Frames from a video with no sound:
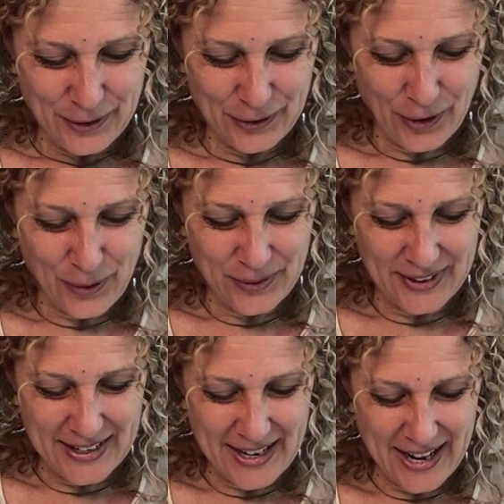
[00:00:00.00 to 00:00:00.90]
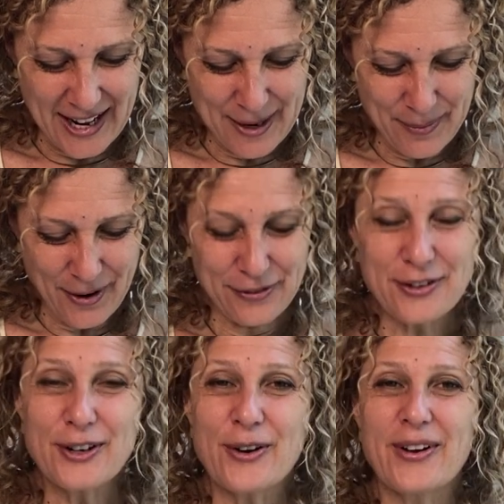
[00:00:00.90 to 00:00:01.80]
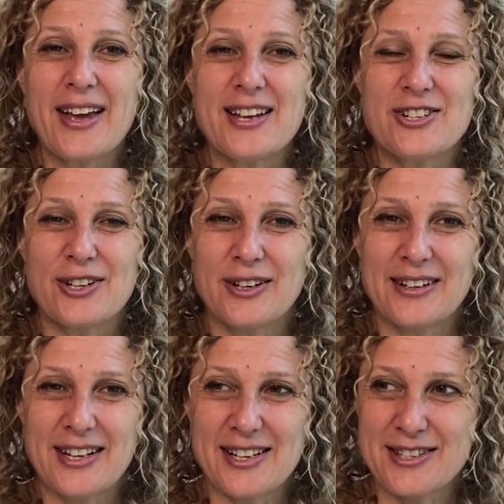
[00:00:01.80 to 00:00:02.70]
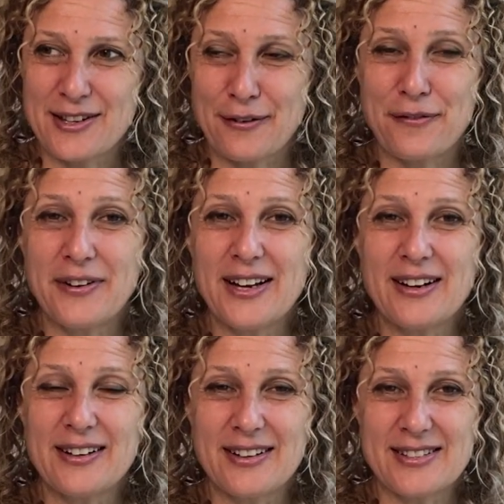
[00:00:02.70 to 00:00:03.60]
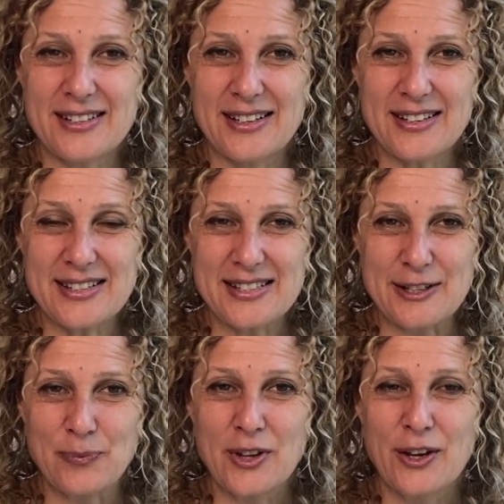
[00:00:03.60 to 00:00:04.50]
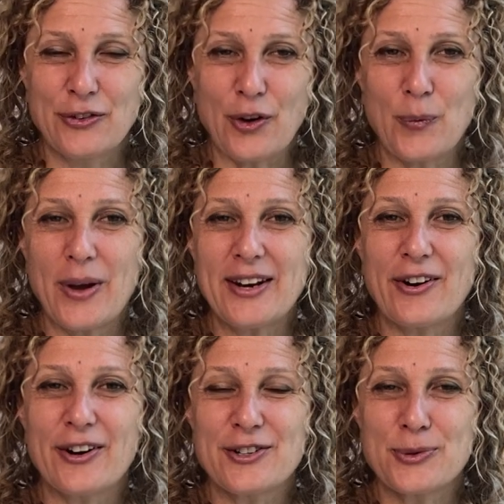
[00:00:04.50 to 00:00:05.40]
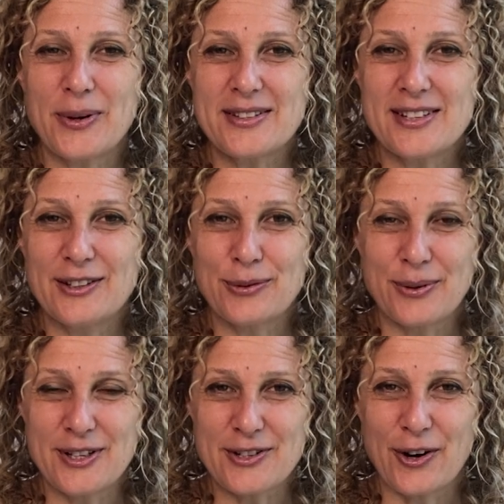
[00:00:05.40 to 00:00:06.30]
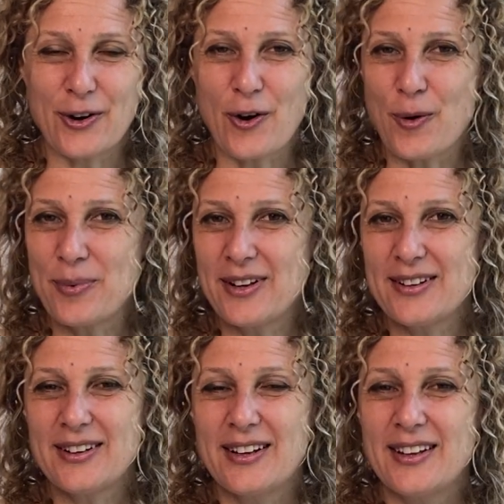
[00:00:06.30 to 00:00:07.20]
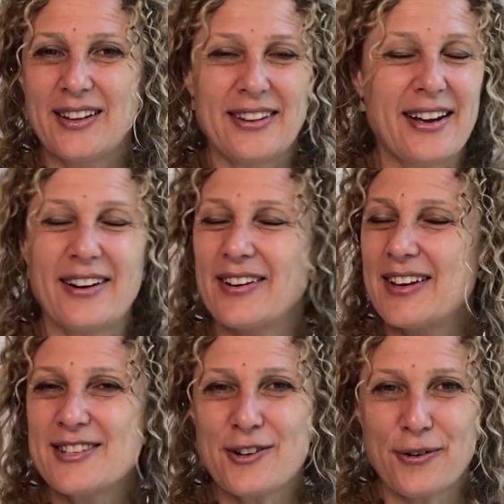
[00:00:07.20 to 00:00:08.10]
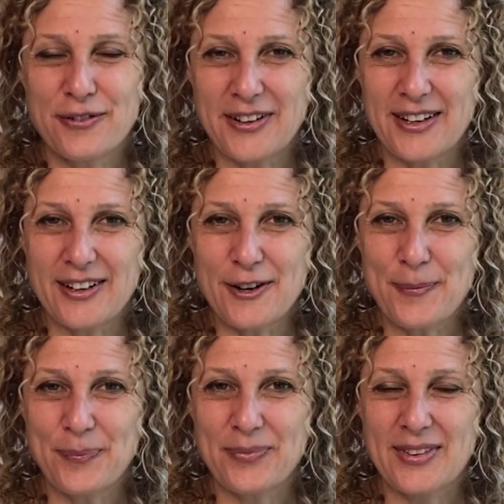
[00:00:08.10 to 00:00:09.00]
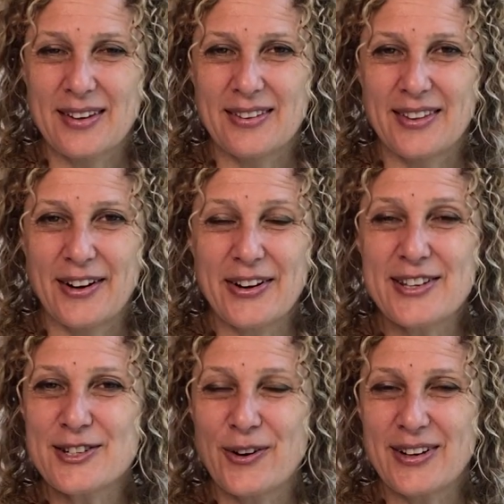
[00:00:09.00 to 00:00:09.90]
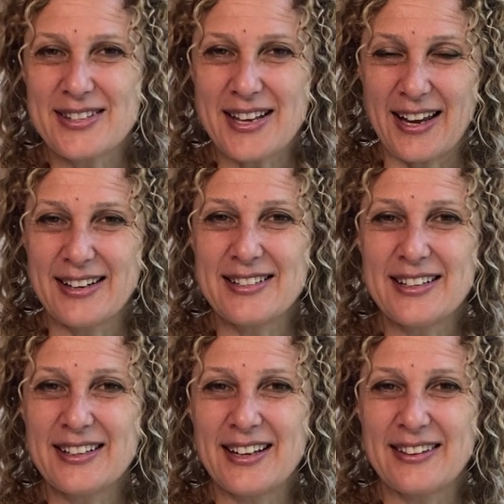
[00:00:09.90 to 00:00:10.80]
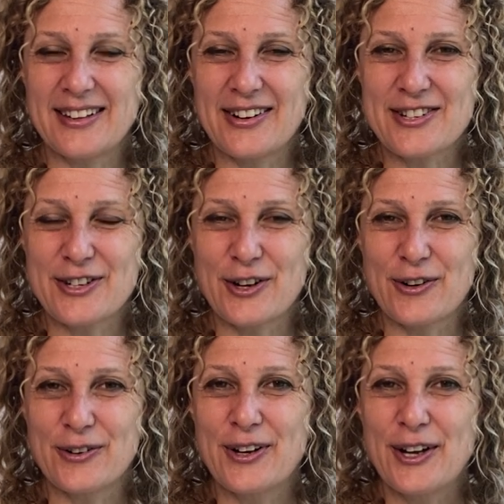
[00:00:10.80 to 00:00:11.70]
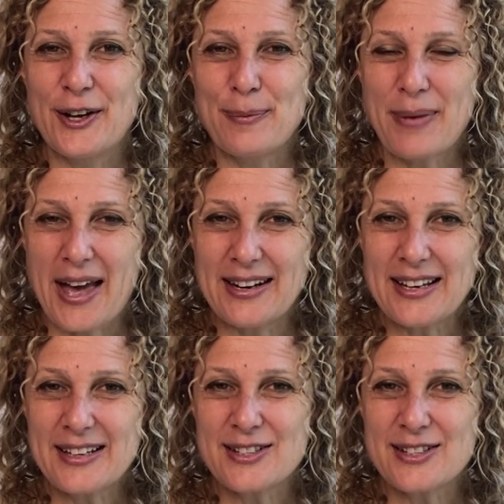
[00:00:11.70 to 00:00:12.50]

So the name of the location is fearlessness. So when our twenty-threes are open, there is no fear, and there is no anxiety, and there is no panic.